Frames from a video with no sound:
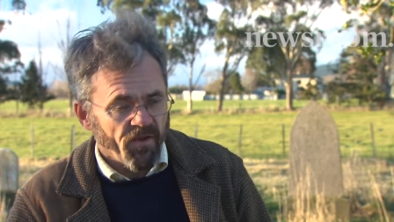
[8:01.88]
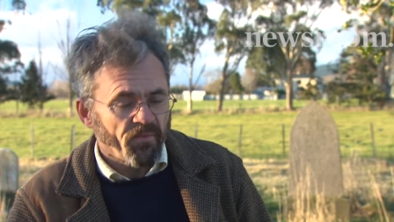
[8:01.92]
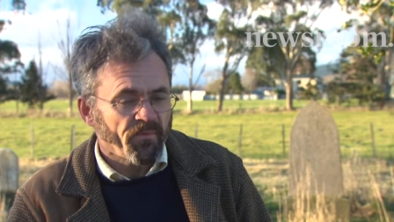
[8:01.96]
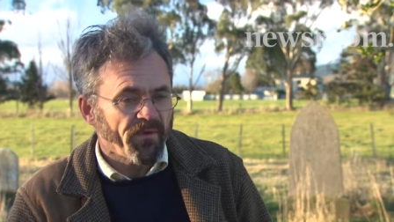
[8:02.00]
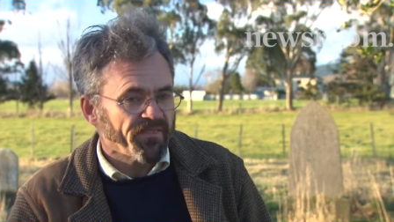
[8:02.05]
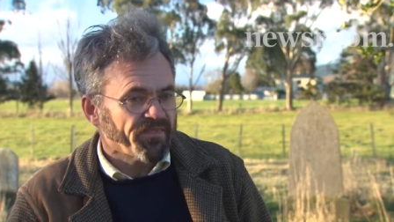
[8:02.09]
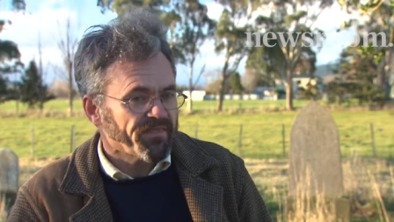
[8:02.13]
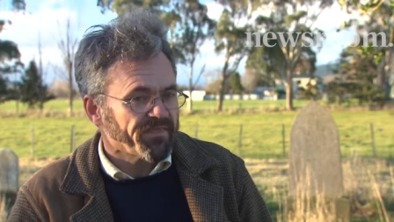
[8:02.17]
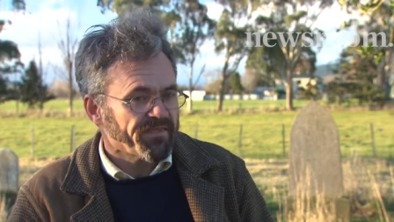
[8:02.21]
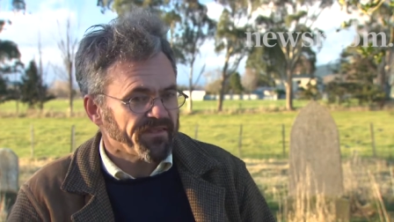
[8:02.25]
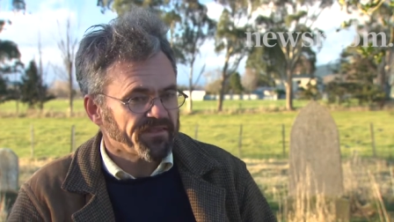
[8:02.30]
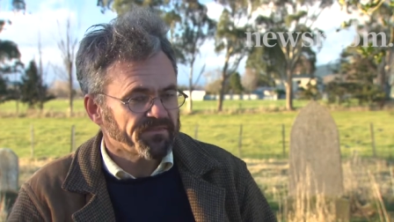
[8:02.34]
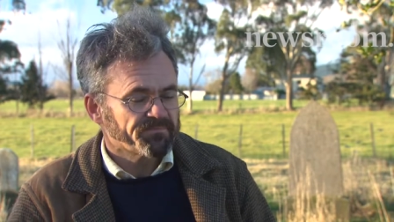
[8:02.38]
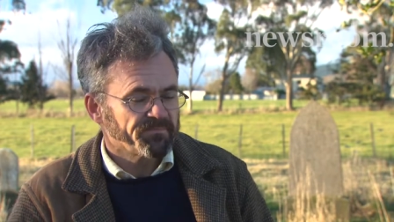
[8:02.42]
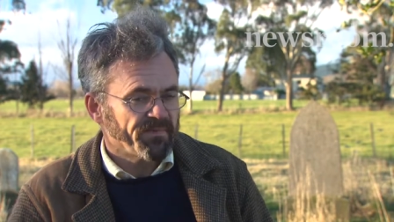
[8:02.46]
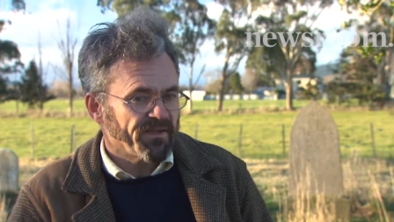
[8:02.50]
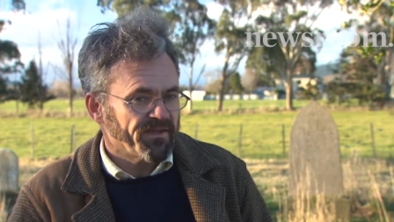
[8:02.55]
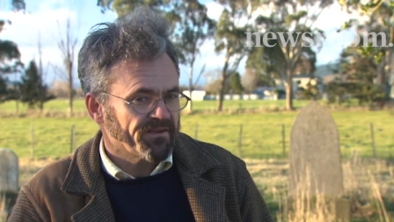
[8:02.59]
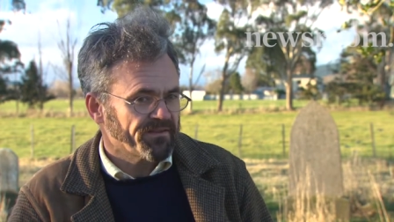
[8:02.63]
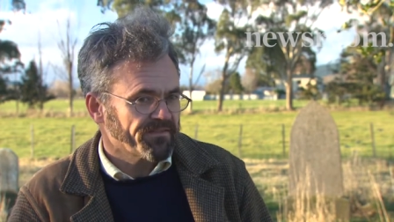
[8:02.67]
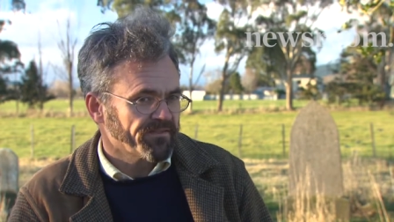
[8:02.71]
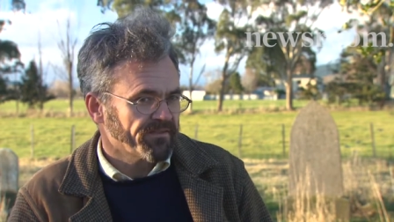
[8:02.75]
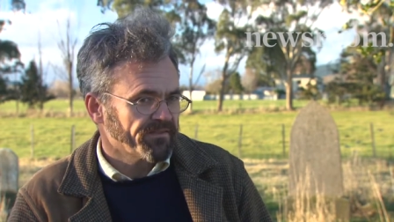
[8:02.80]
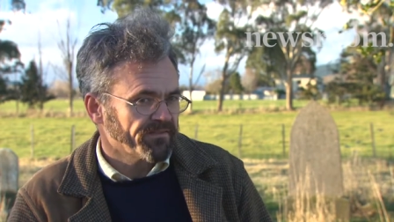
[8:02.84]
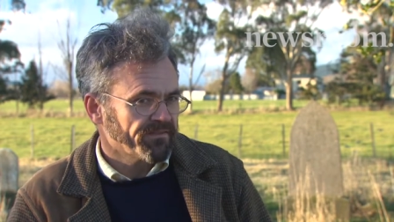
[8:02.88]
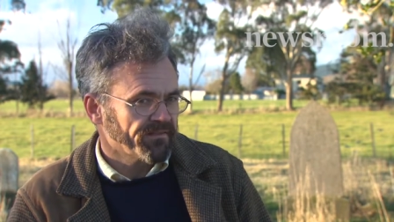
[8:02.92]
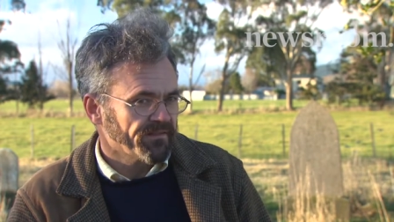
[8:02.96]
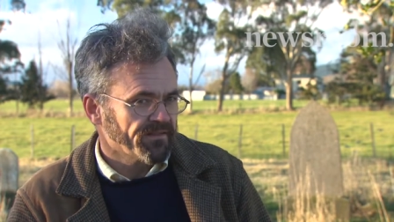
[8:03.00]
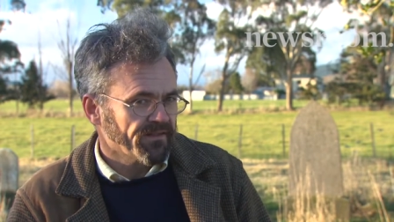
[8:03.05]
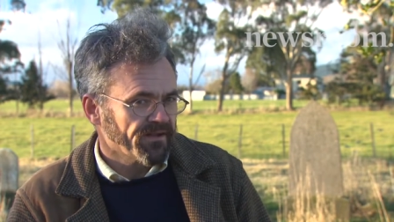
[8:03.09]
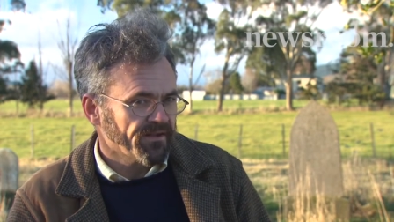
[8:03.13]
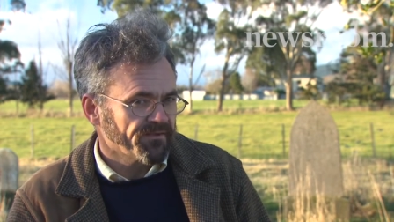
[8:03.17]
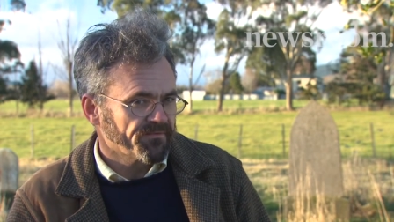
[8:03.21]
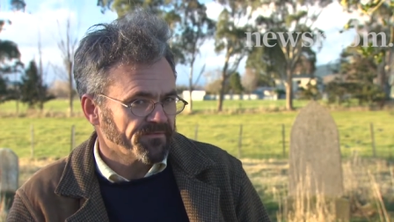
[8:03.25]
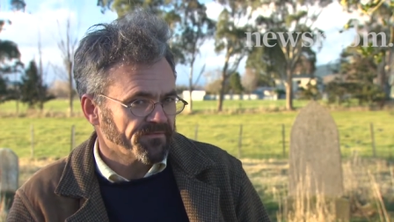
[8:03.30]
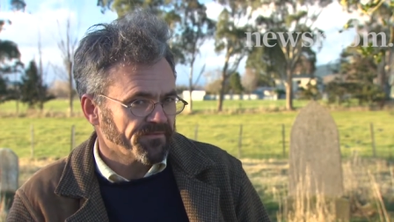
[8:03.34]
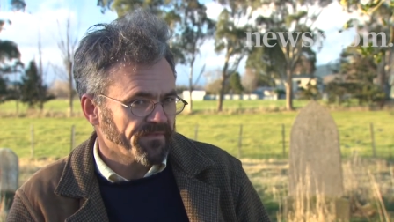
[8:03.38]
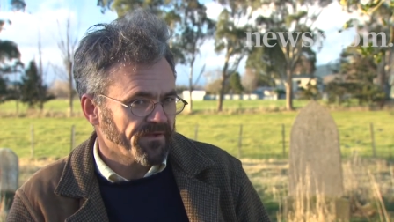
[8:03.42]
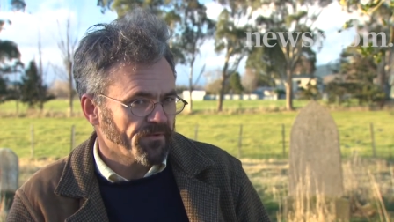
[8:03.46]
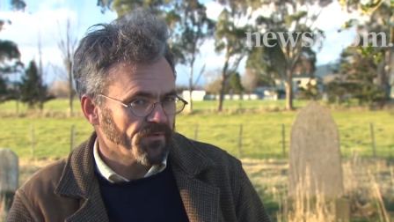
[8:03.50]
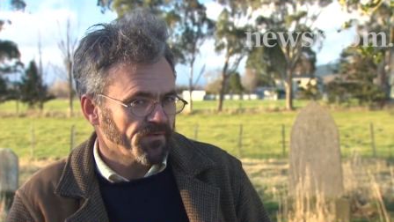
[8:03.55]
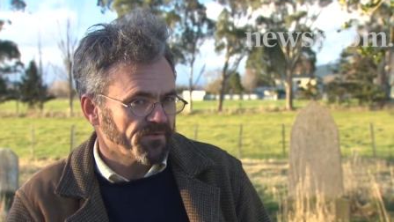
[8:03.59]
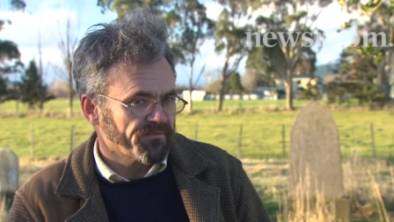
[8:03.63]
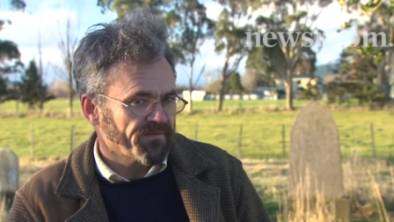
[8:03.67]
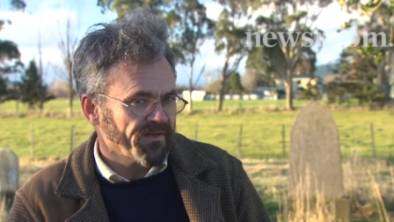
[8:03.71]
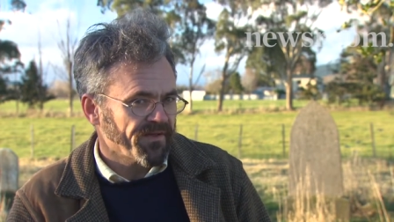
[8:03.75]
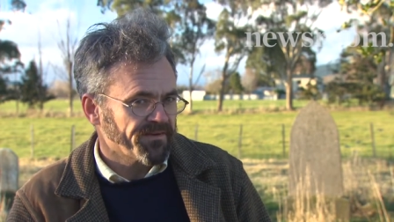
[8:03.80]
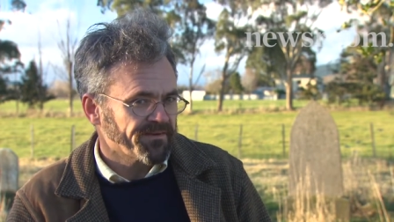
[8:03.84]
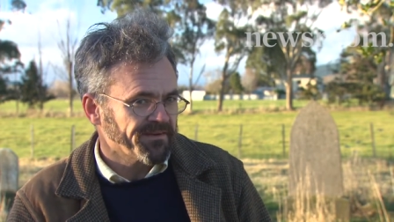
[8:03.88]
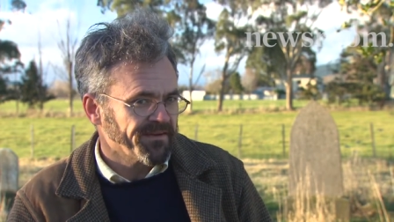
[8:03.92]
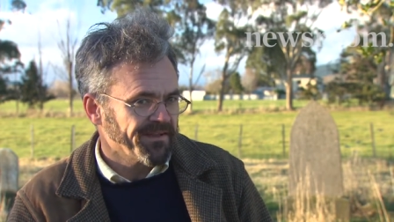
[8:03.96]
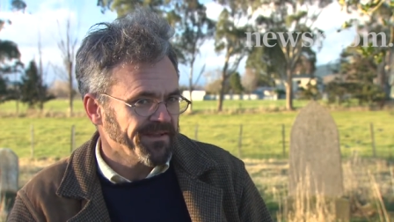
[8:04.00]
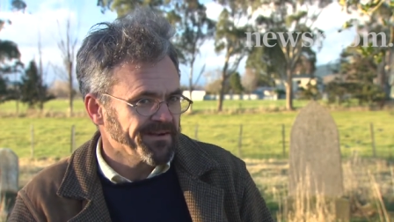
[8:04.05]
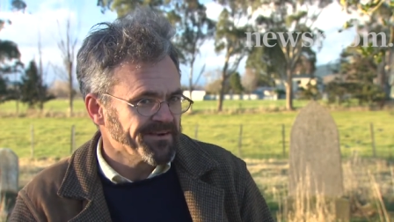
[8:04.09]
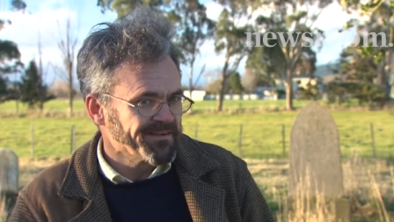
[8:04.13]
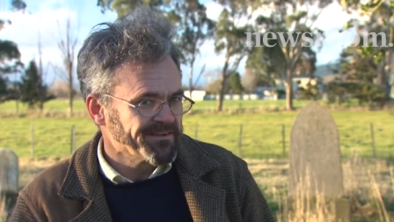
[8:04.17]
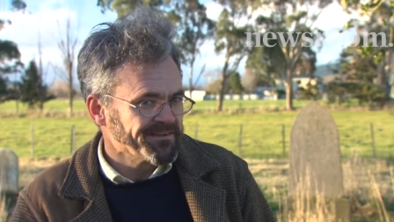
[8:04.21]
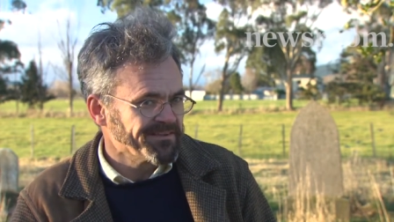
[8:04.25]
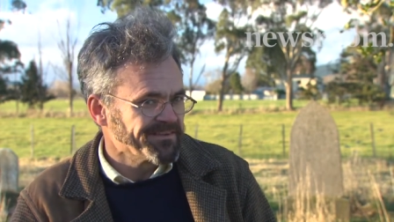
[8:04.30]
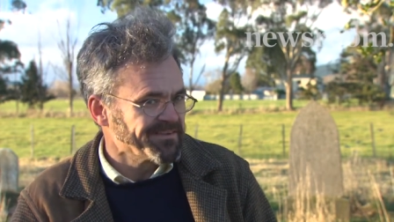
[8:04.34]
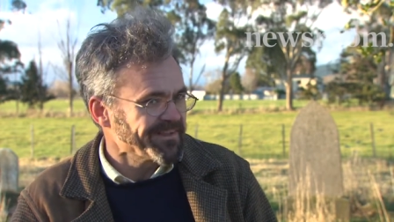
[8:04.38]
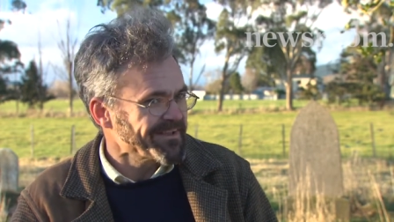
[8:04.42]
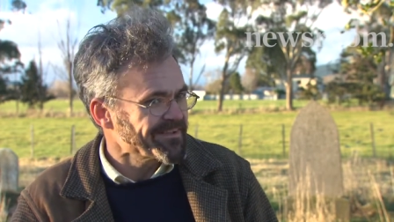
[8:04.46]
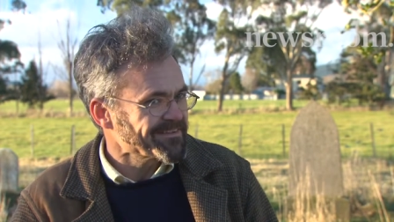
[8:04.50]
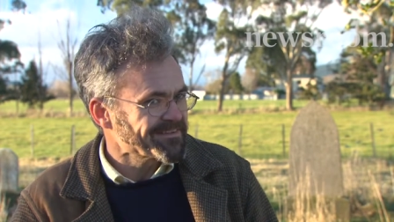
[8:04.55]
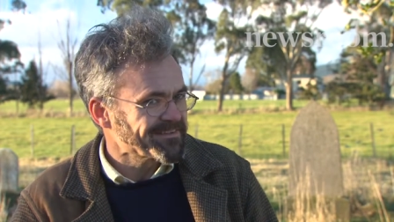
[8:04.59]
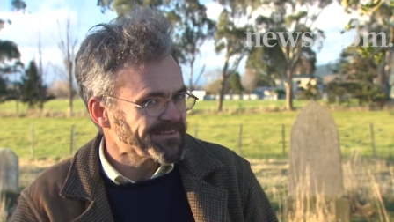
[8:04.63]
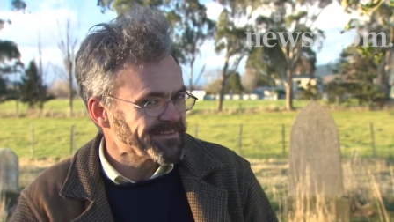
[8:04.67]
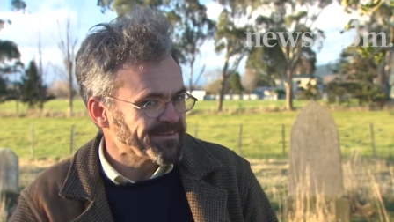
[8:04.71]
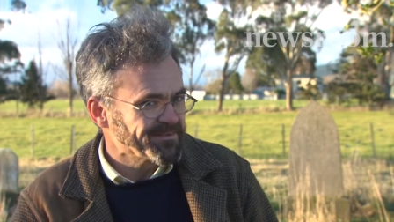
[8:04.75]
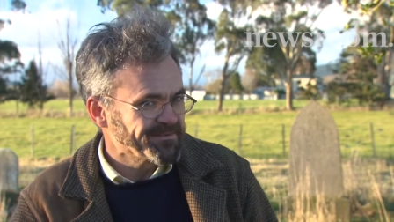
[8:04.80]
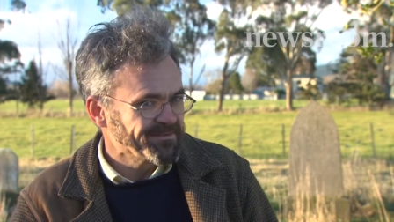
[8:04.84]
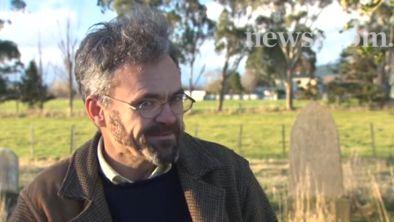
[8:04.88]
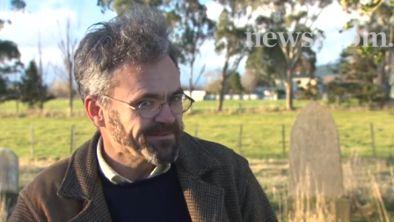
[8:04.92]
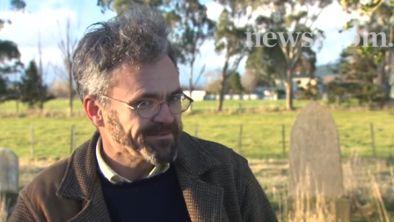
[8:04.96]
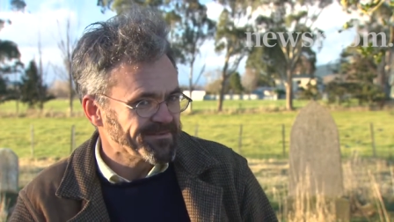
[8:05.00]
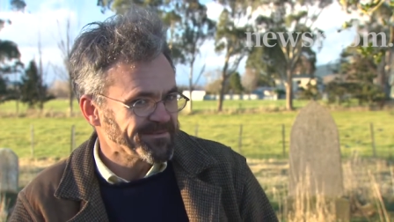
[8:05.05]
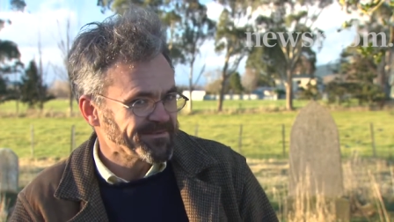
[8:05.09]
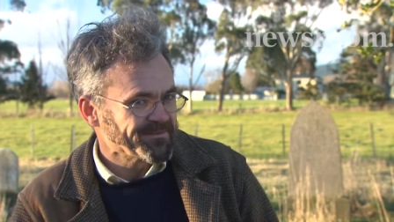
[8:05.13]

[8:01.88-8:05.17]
now, whether that's better than the life they would have had in England, that's a